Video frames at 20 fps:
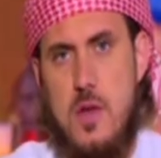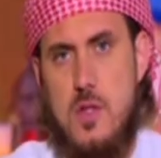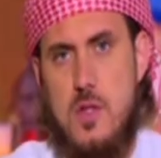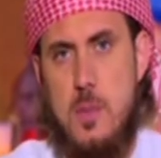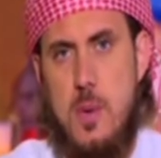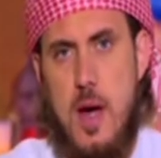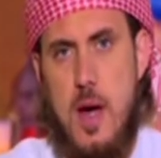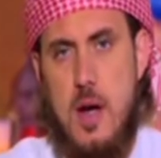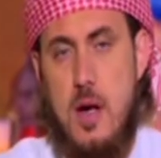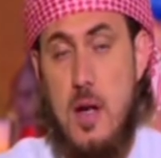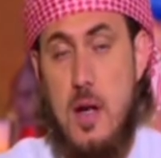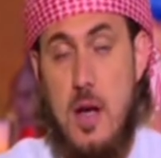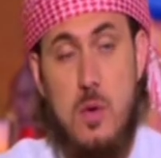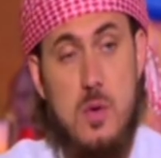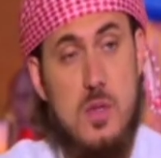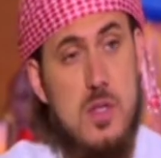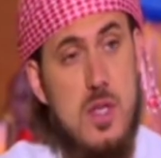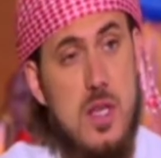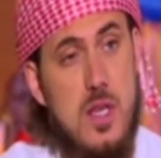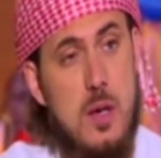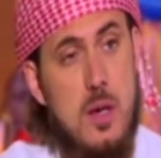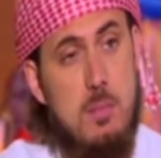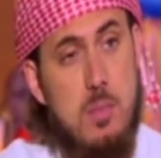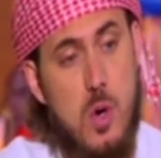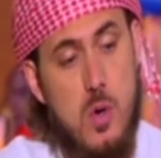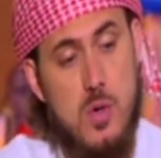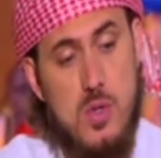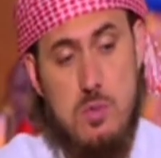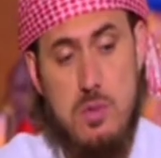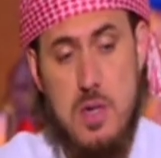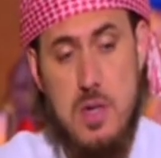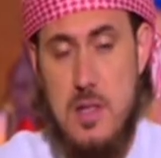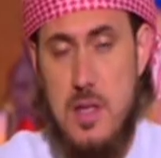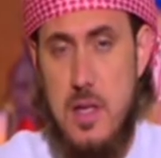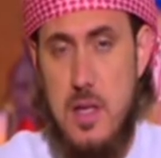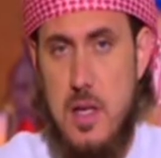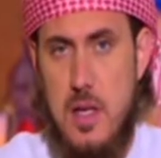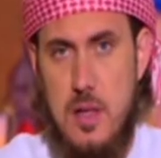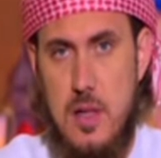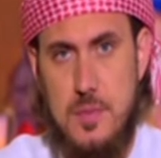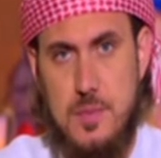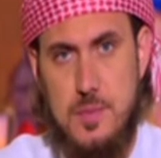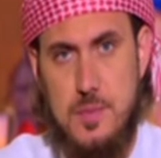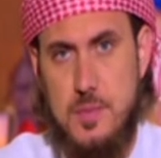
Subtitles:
SubhanAllah, I was seeing a post recently